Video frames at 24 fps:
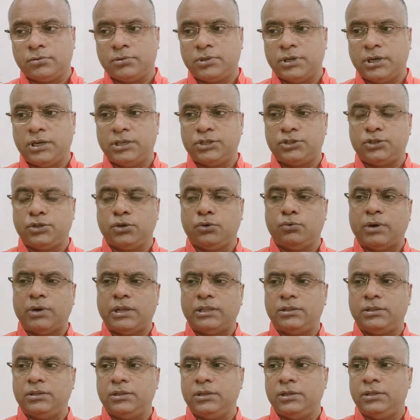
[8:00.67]
there is no
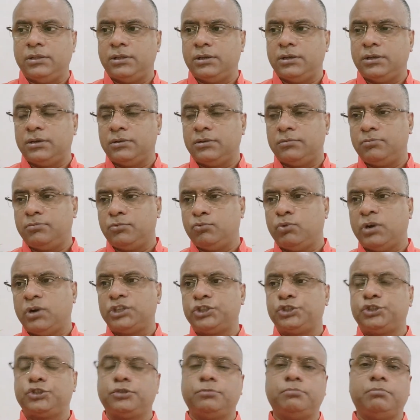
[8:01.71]
one in the
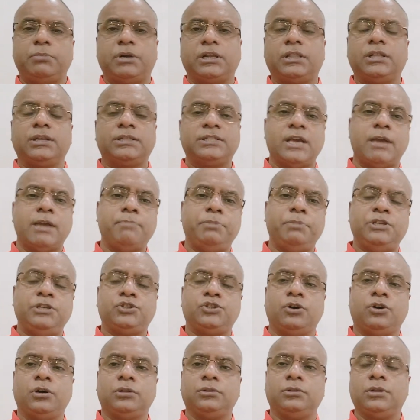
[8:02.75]
washroom but the tap is
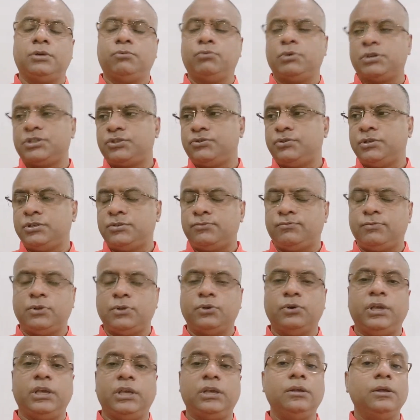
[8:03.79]
on, the water is
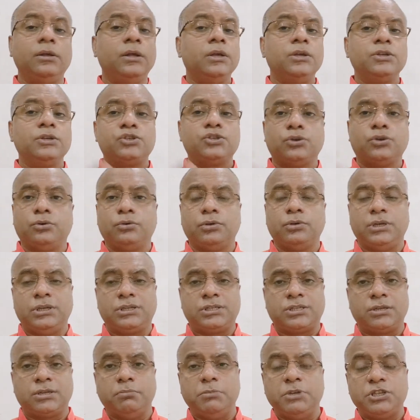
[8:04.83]
flowing, so
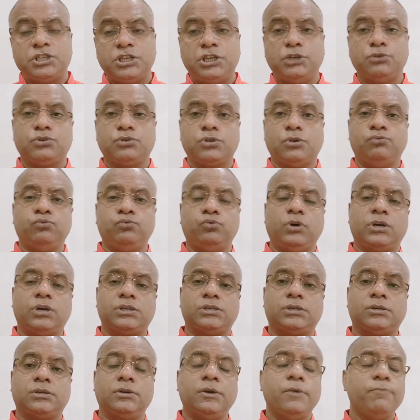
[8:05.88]
it's a misuse of
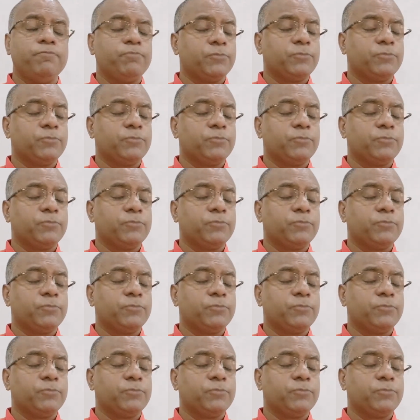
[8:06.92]
water.